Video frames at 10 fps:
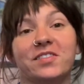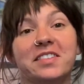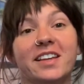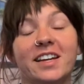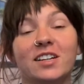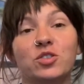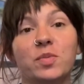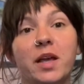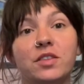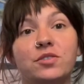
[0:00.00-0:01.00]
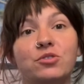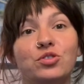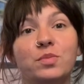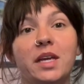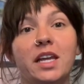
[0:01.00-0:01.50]
Connect with me on social
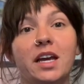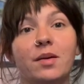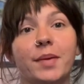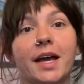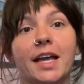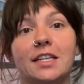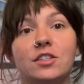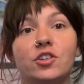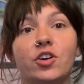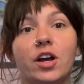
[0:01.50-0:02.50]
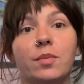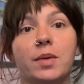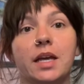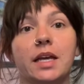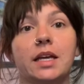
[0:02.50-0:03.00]
media. My Instagram
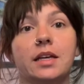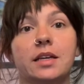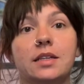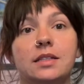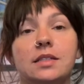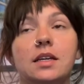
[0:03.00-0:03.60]
is